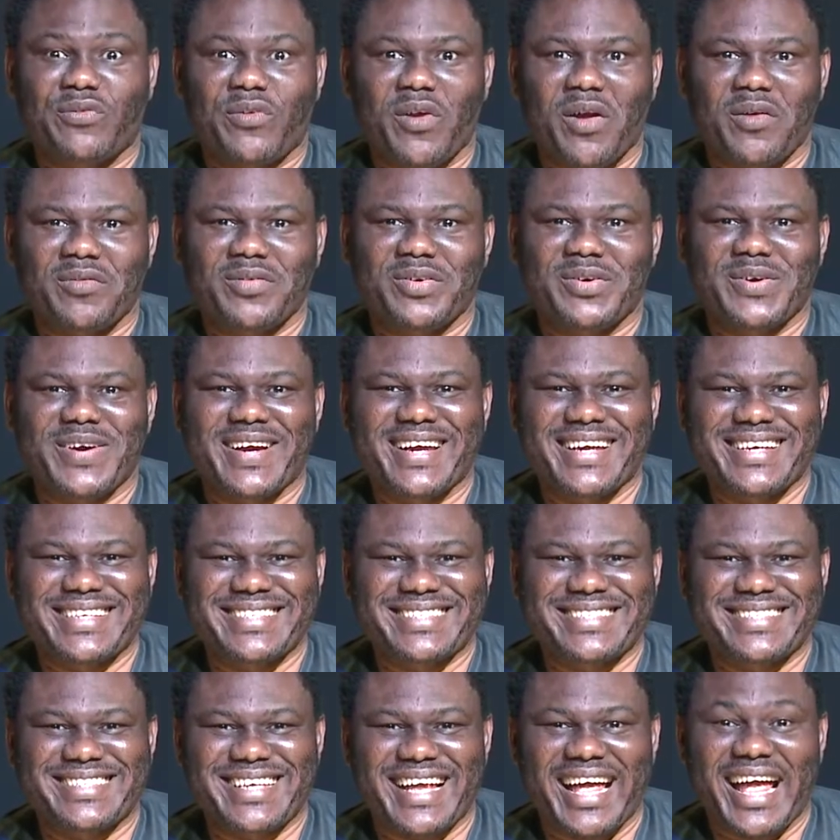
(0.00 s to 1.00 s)
Sphere of
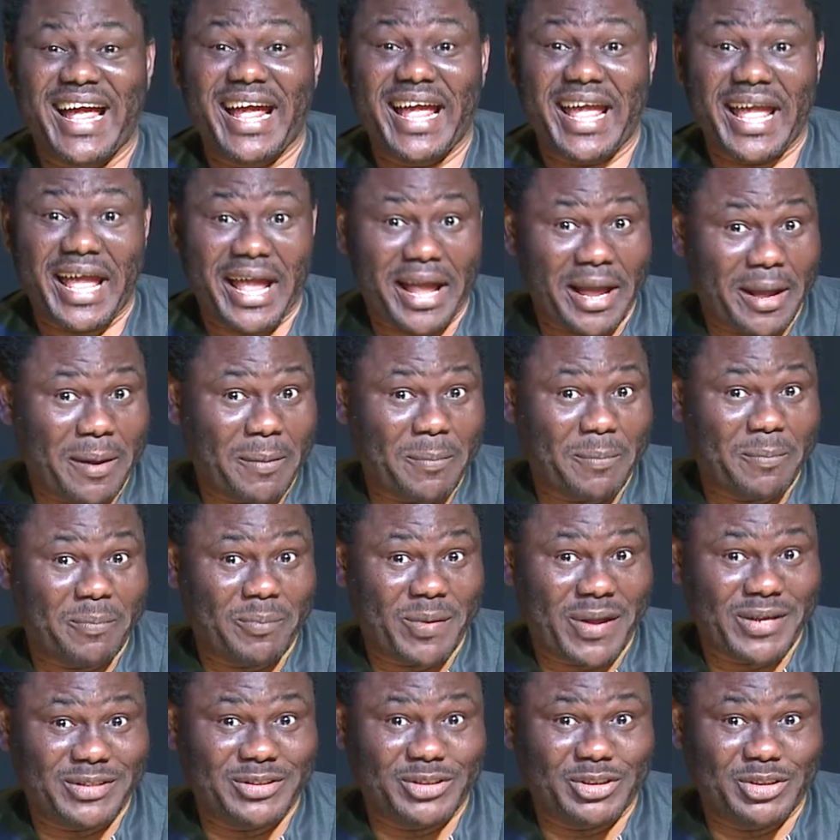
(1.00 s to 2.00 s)
Grace. I am
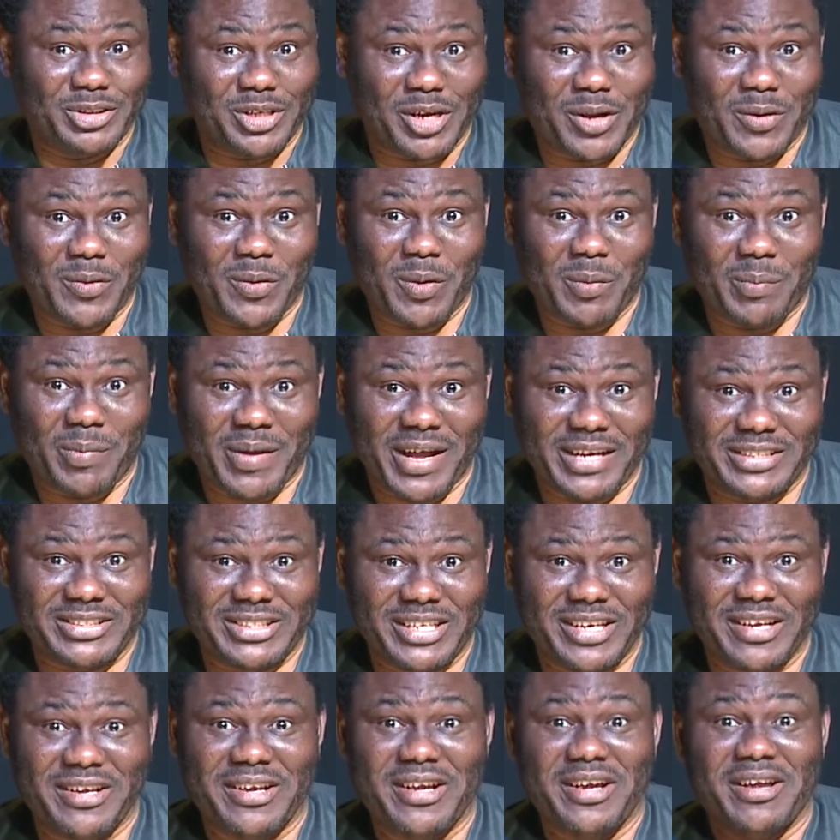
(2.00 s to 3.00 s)
Pastor Segun
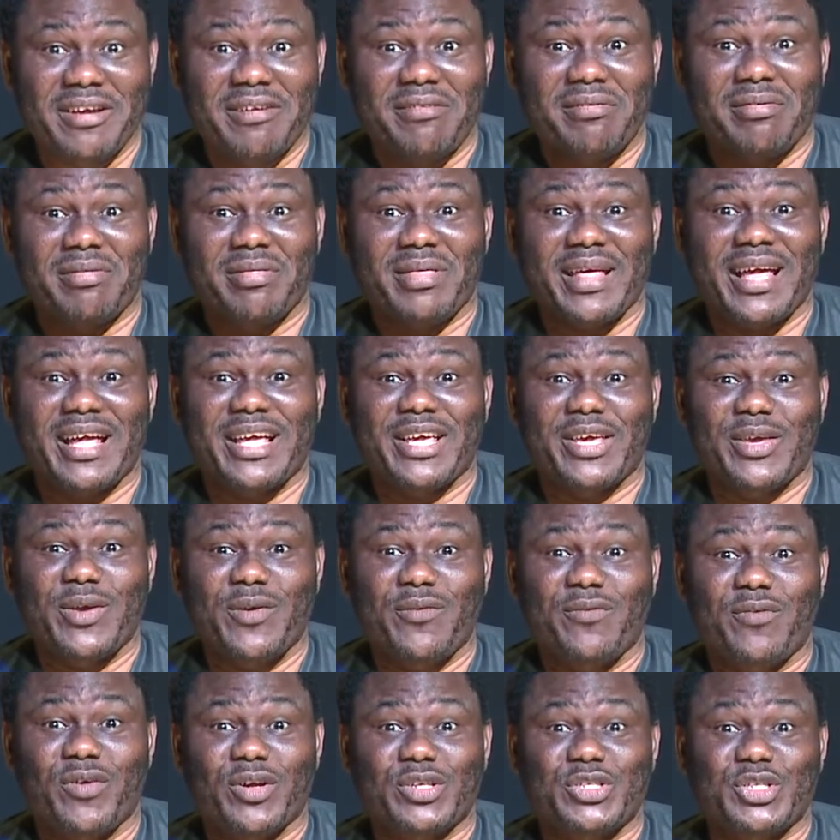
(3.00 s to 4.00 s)
Obadje. Thank
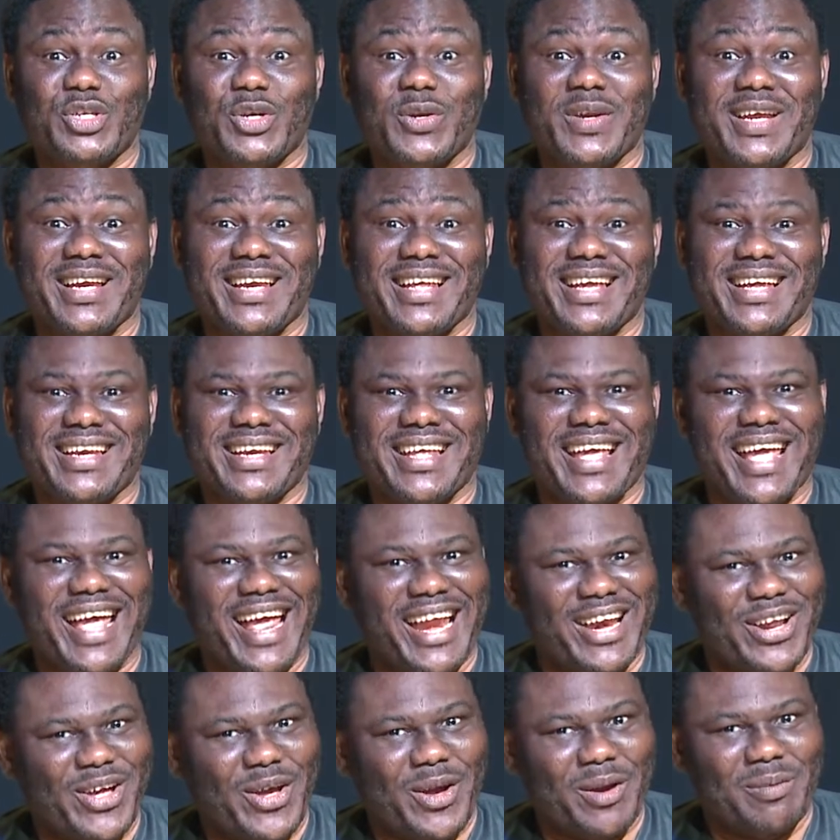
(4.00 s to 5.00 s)
you for tuning in
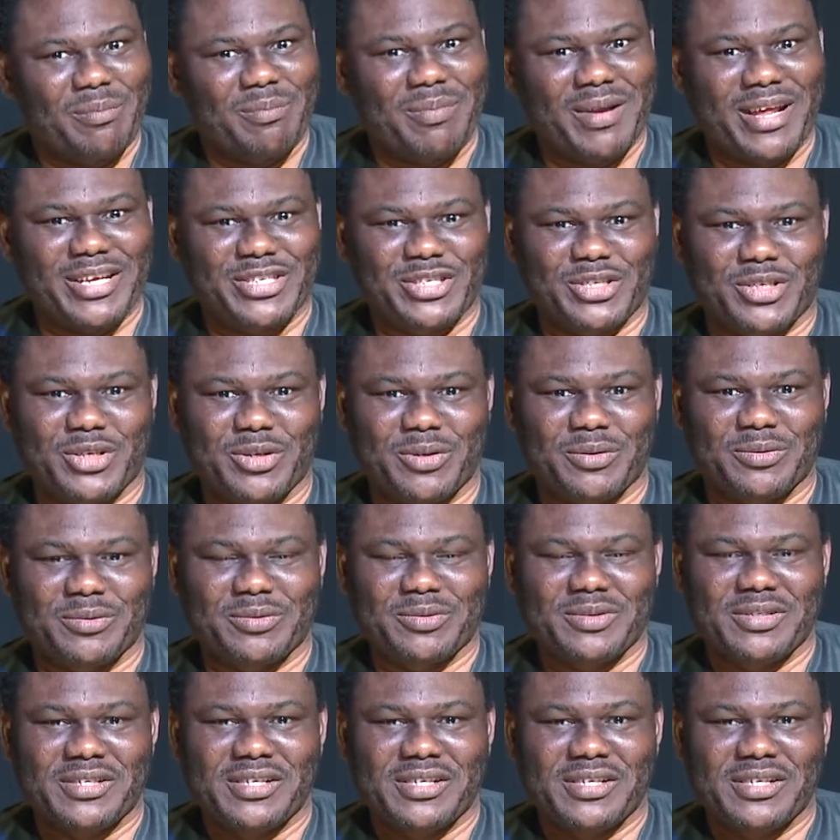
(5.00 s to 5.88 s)
and God bless you.